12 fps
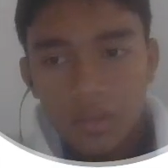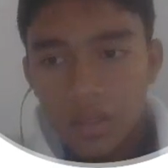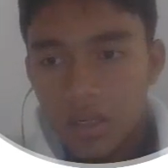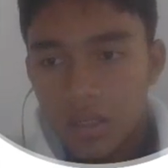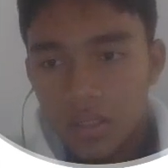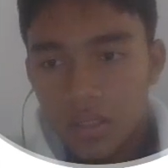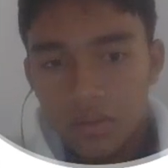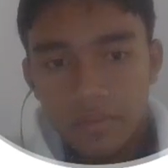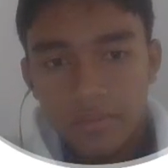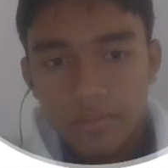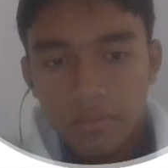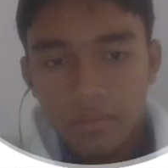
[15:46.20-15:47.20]
height
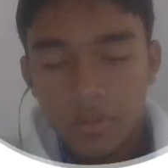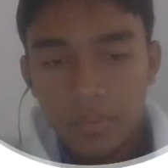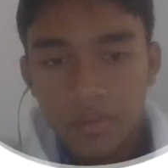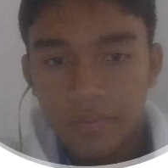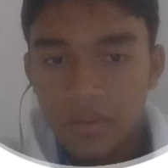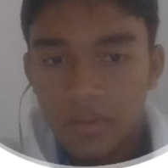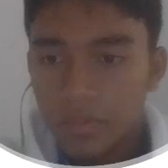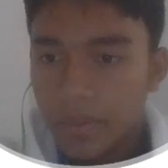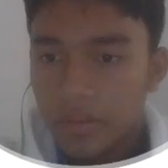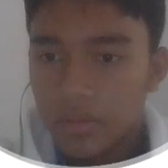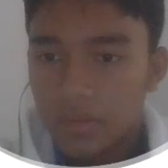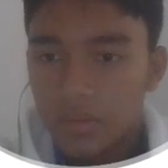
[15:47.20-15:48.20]
will be fill
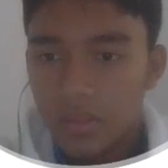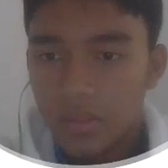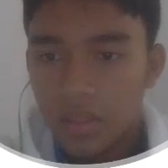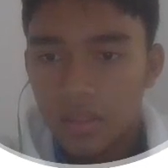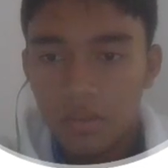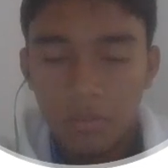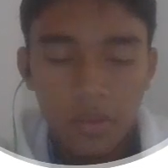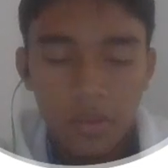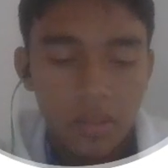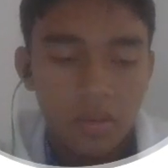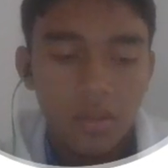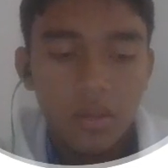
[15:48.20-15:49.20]
parent, and the width
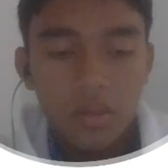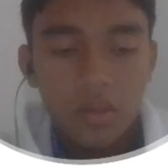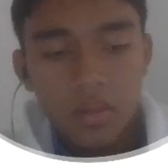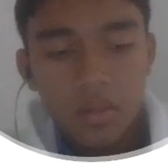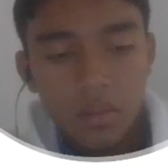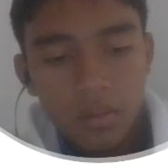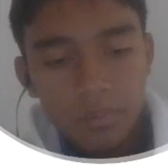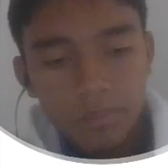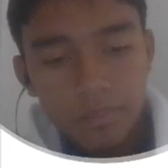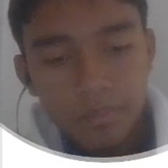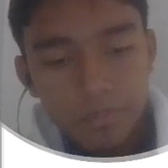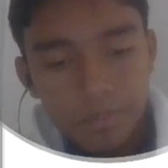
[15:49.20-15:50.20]

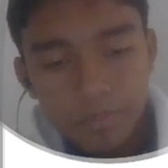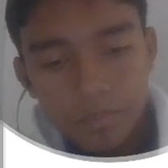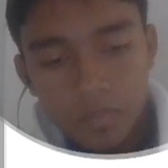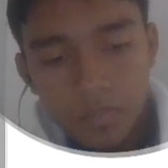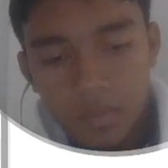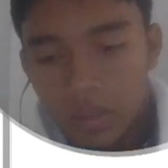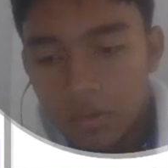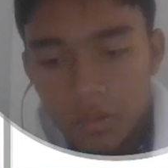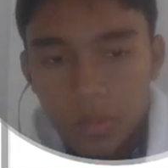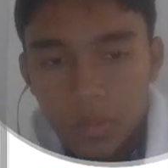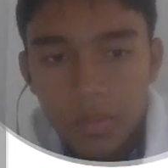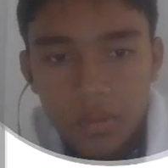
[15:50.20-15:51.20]
and
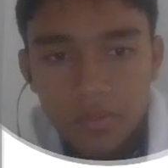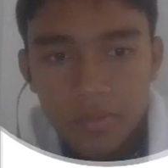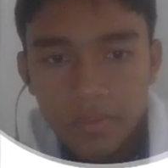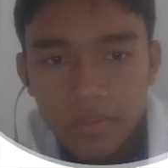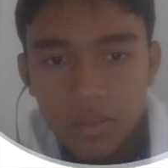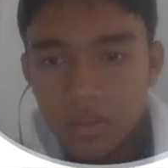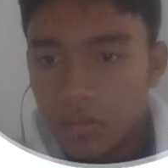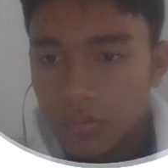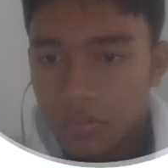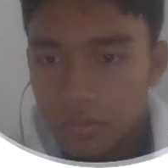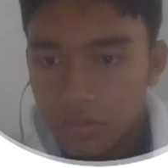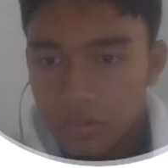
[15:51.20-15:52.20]
maybe just 50, no,
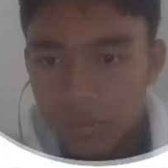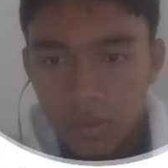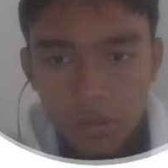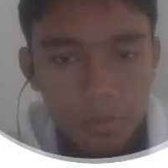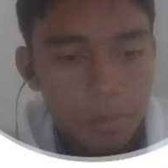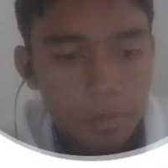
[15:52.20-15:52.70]
too small.